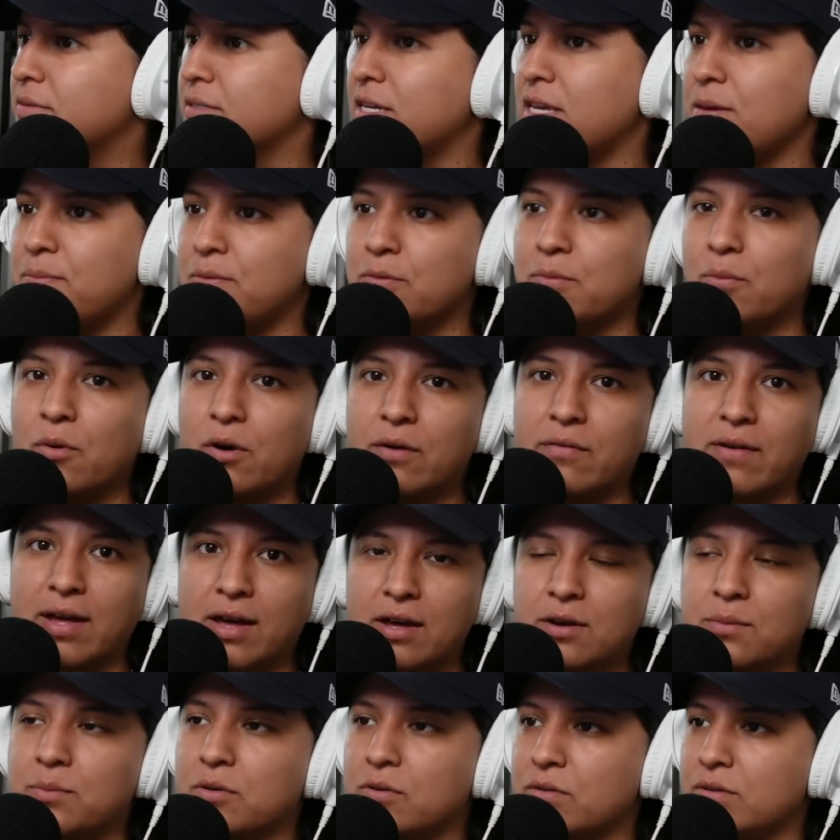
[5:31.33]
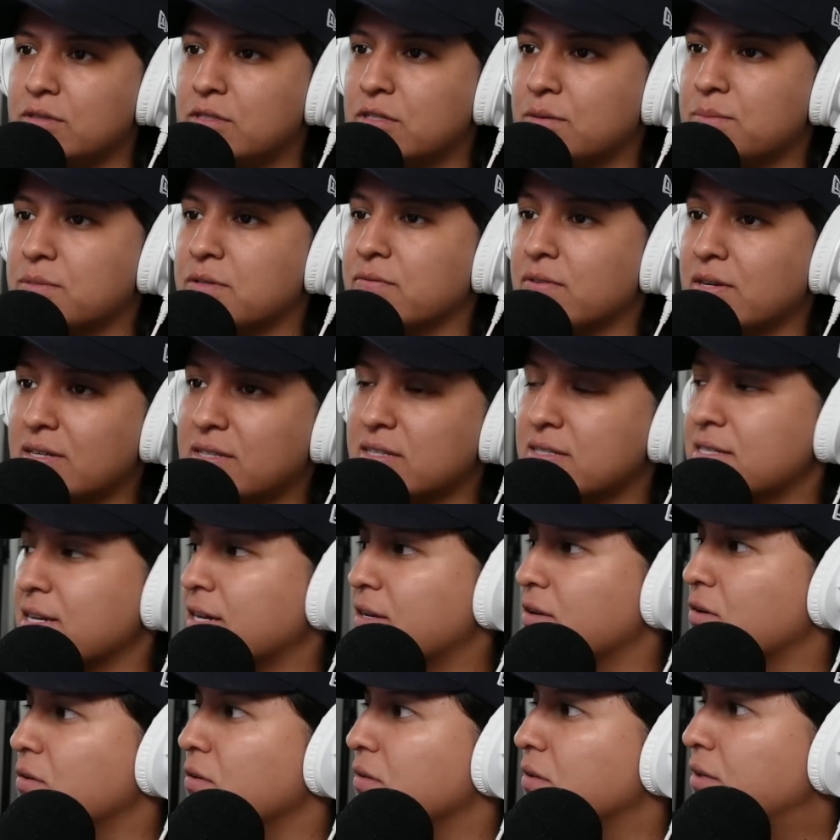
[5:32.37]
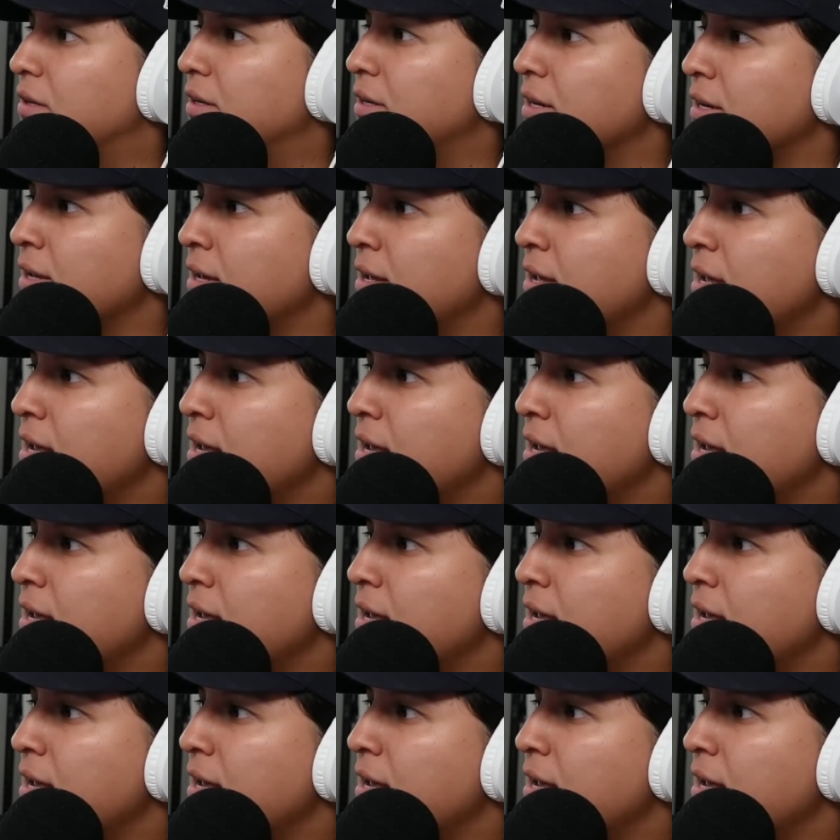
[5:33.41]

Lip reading: keep you more accountable in terms of like the technical learning,